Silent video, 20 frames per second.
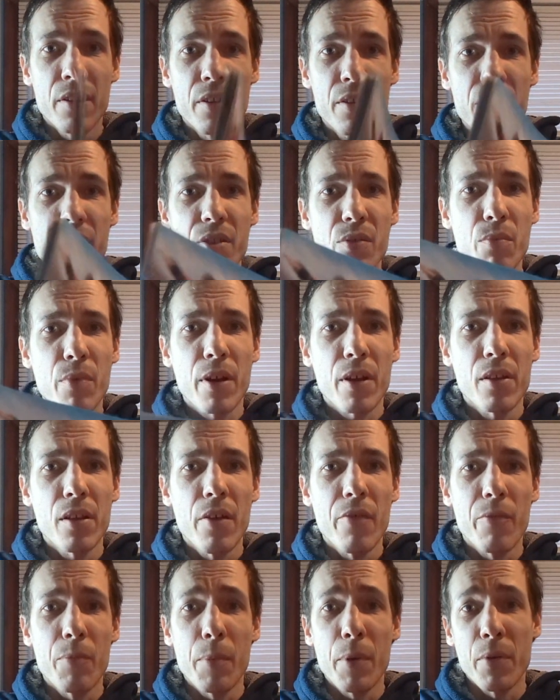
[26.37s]
This is what I
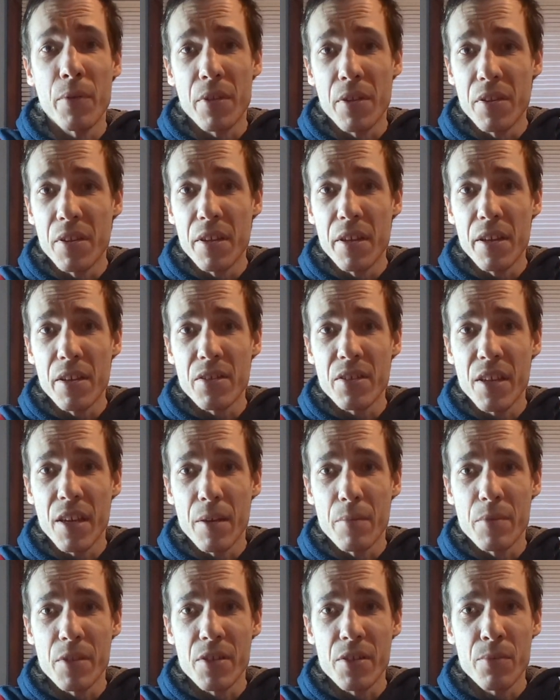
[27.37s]
love about the DS
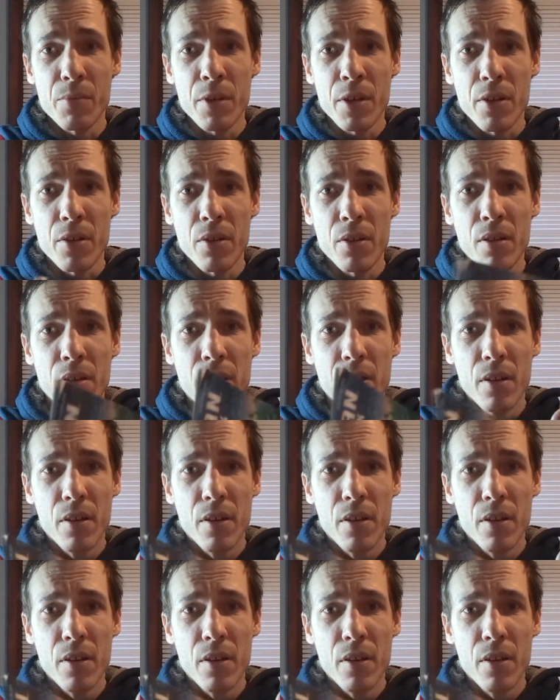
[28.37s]
games as well,